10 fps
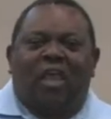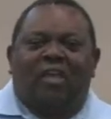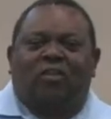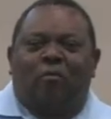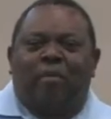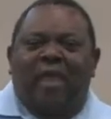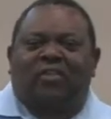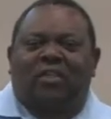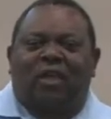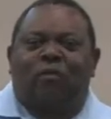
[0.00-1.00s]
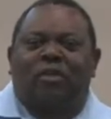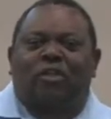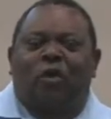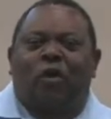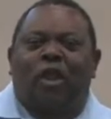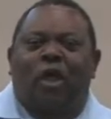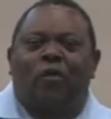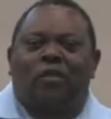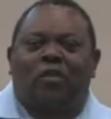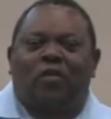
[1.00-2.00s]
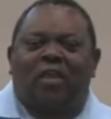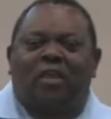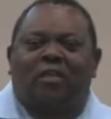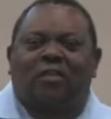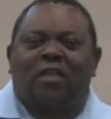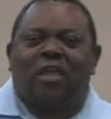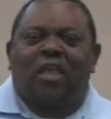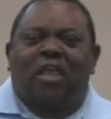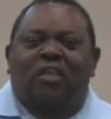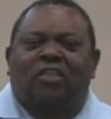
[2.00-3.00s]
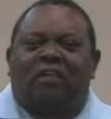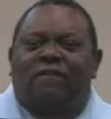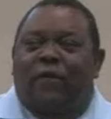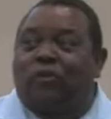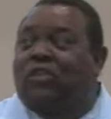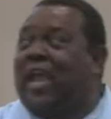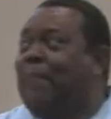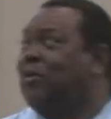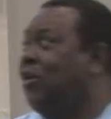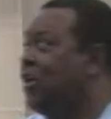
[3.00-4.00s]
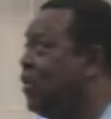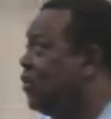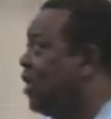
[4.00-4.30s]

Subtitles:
And so basically what's going on here is in the first chapter, he